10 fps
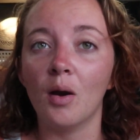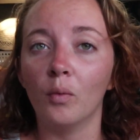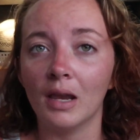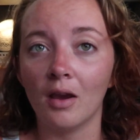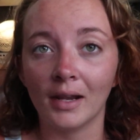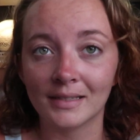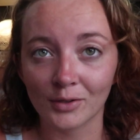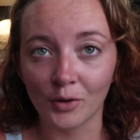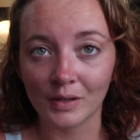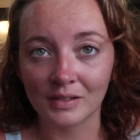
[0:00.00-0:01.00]
We're
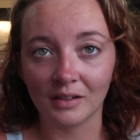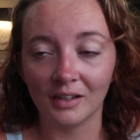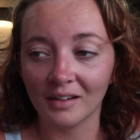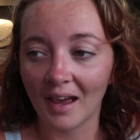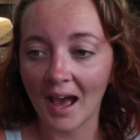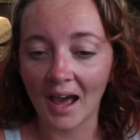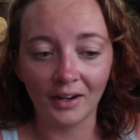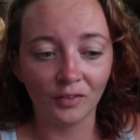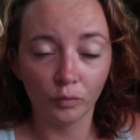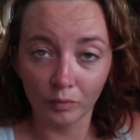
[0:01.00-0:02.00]
exhausted
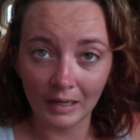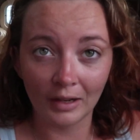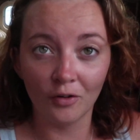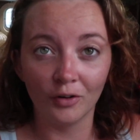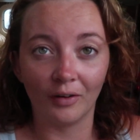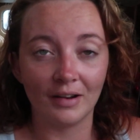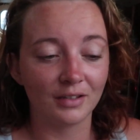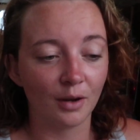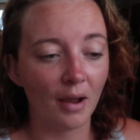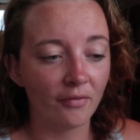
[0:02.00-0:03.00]
and really hungry,
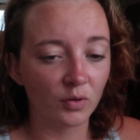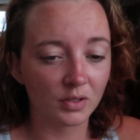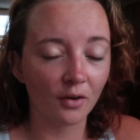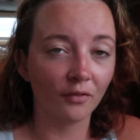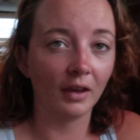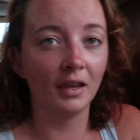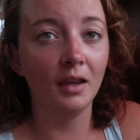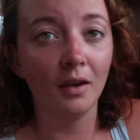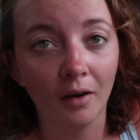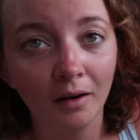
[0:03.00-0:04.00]
so Matthew's over
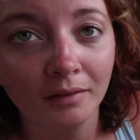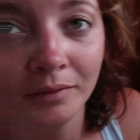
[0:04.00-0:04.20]
here